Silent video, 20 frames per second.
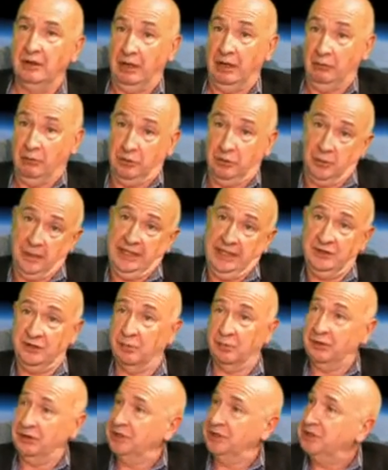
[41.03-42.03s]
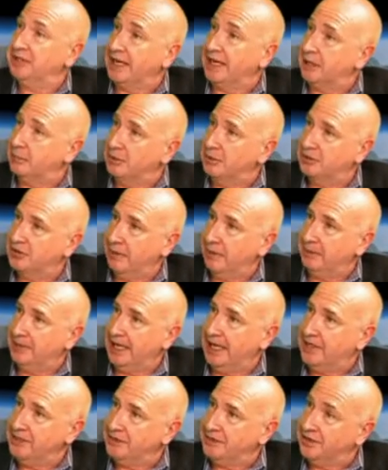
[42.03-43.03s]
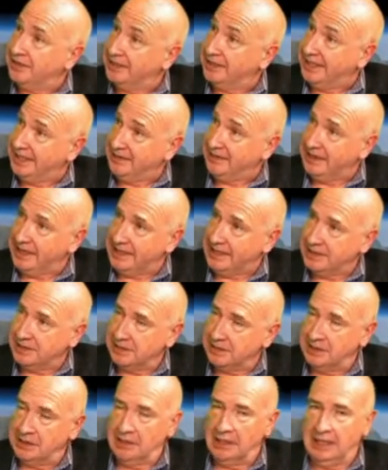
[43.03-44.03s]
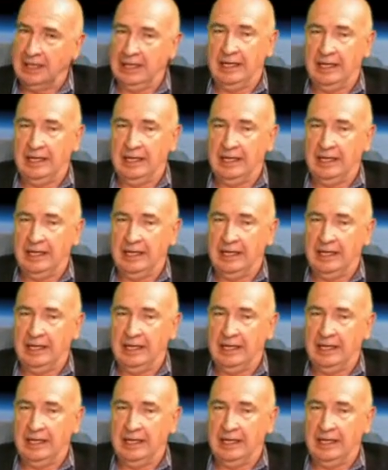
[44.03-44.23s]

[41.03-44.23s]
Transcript: it was with some understandable trepidation that I did this.